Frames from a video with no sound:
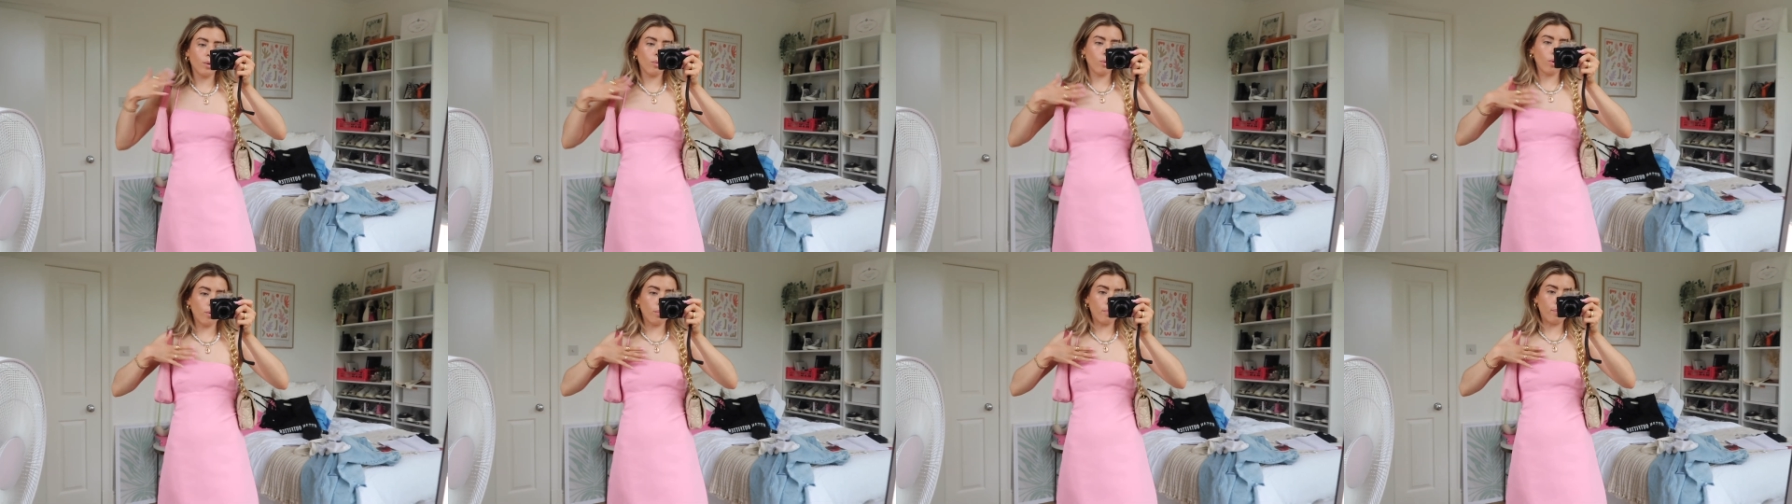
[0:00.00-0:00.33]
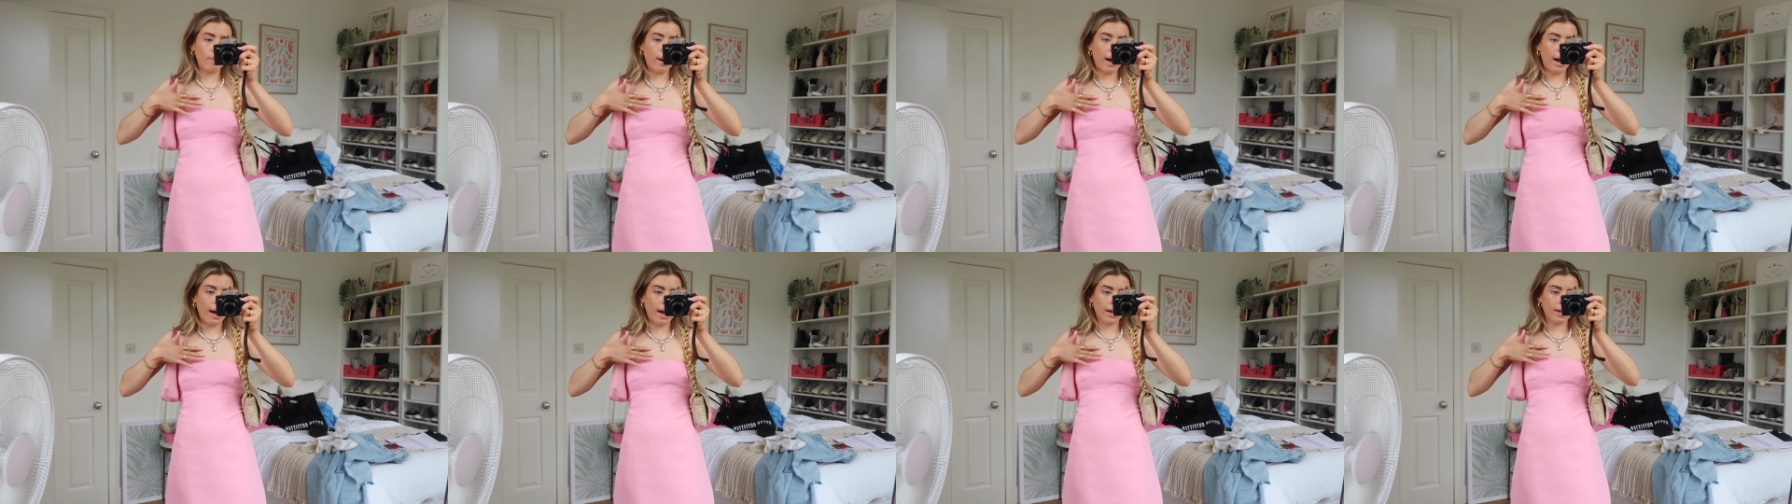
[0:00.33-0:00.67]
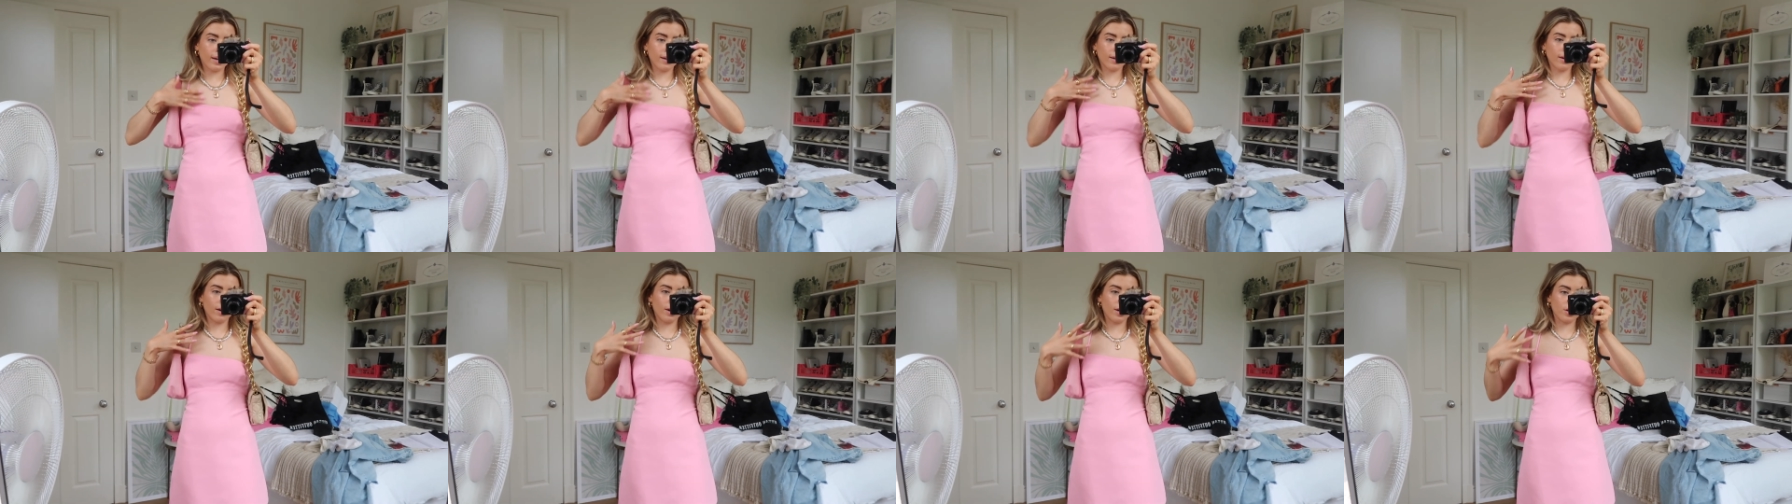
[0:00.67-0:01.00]
what
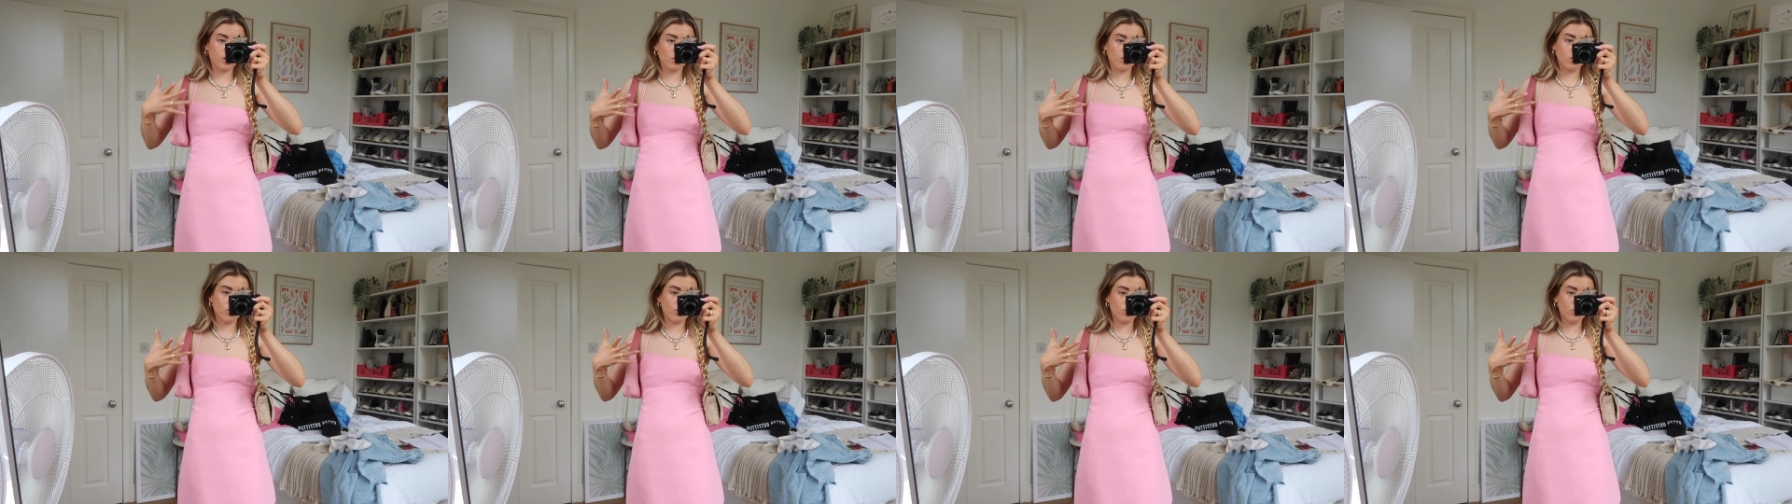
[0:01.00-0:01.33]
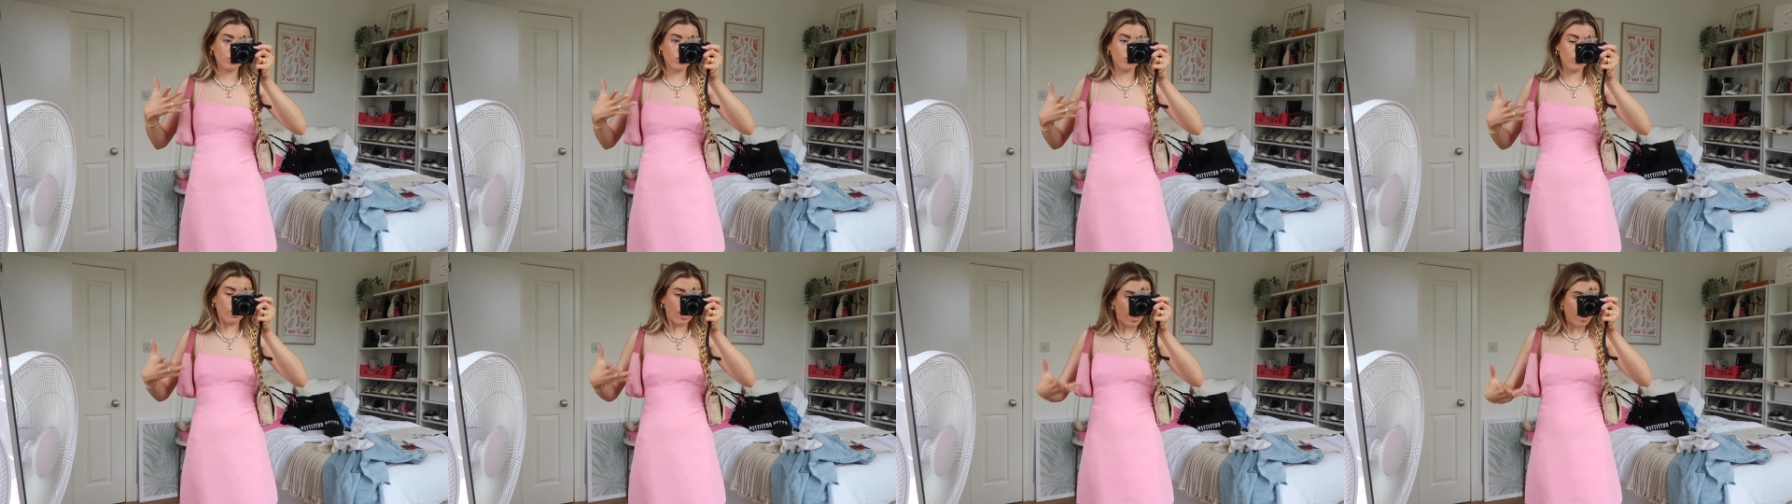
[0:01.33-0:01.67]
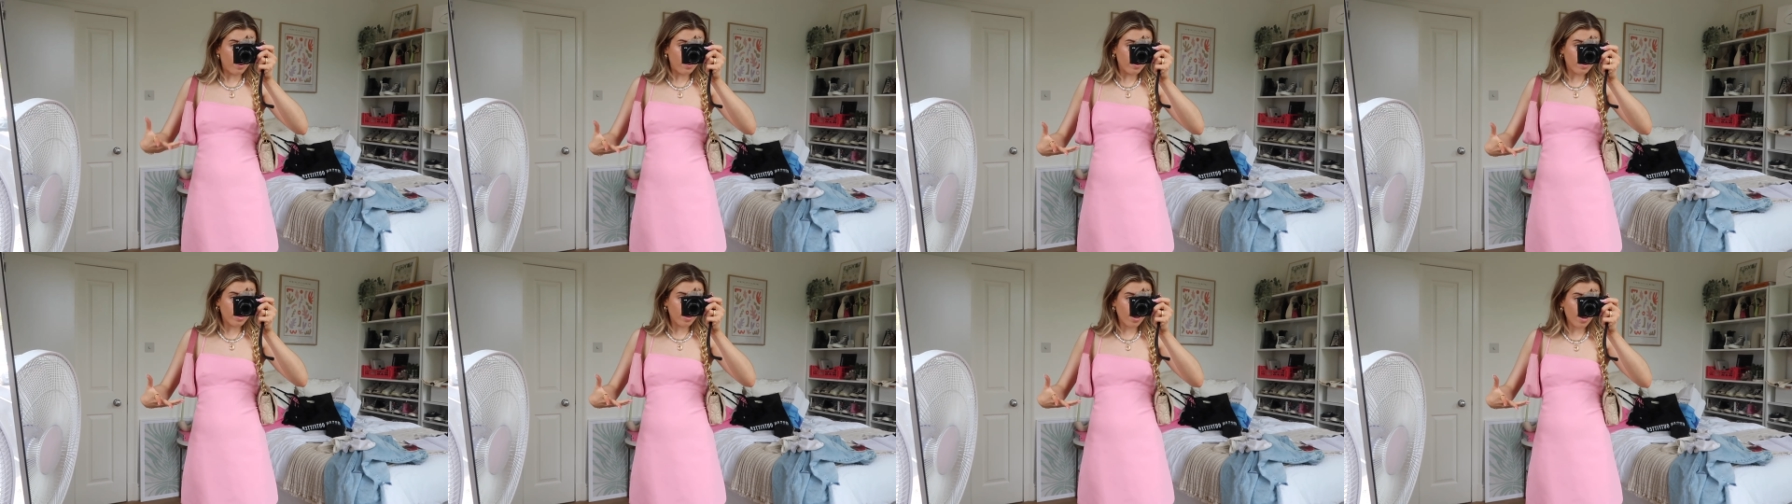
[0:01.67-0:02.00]
bag I should wear
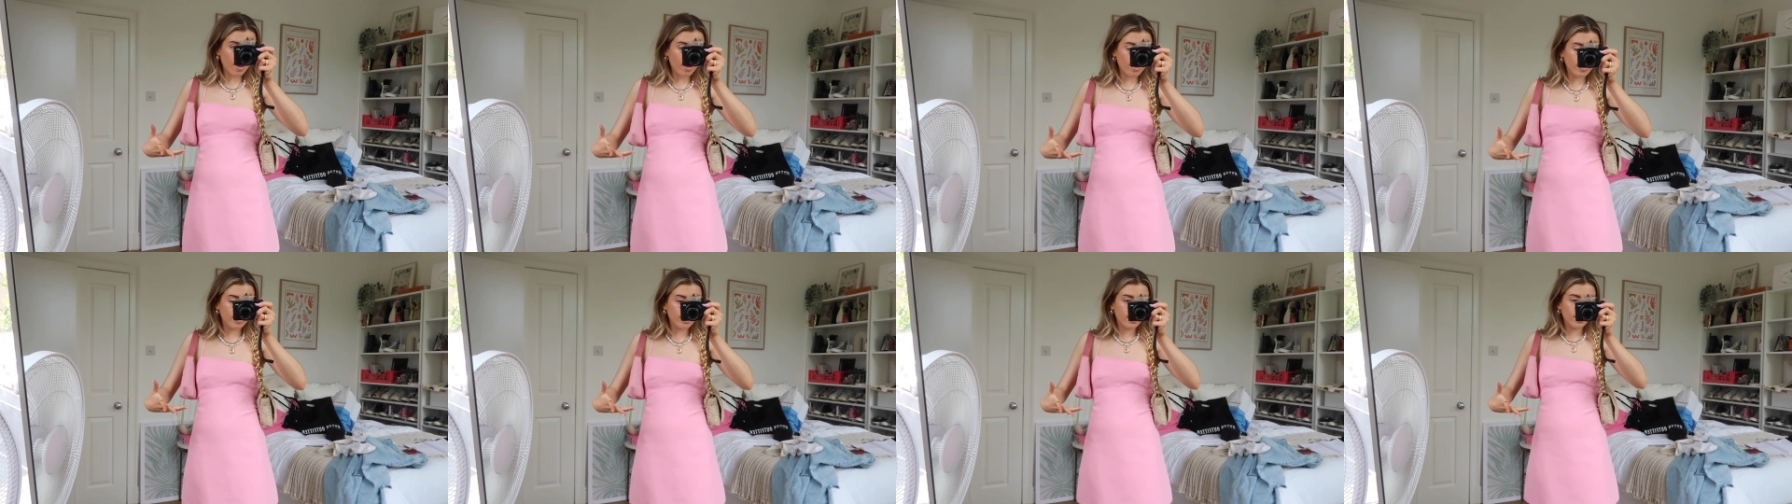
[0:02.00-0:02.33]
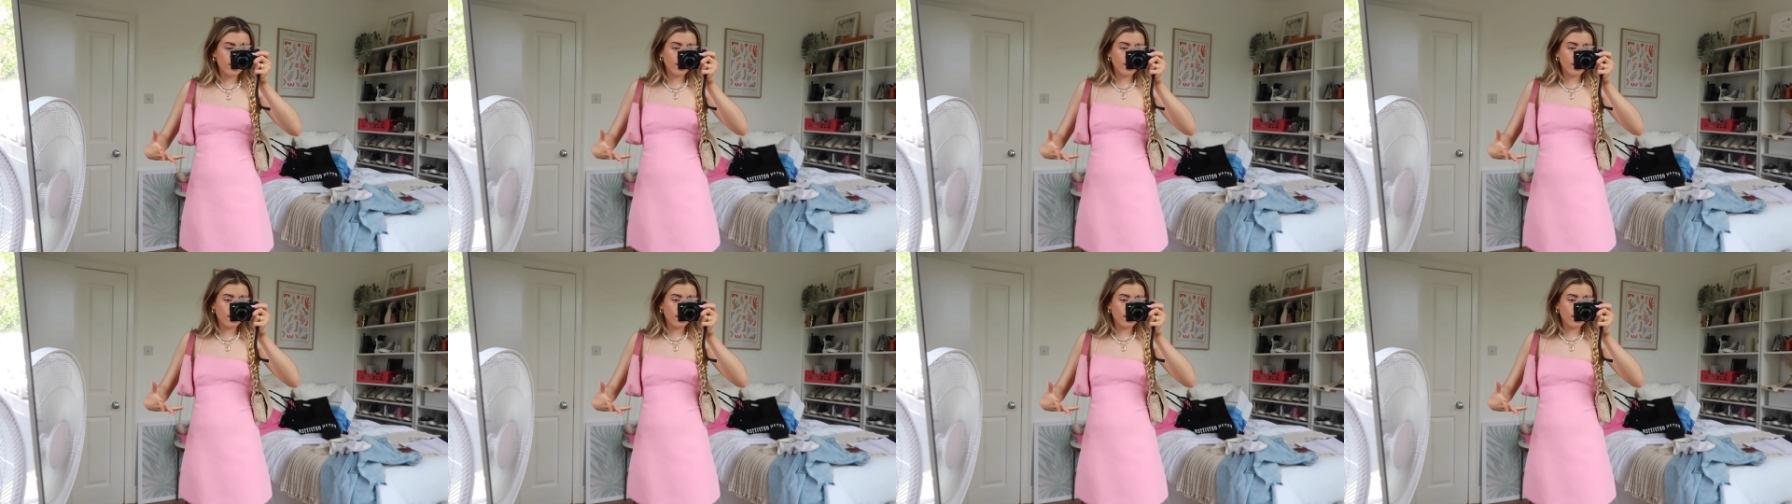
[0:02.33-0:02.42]
with it.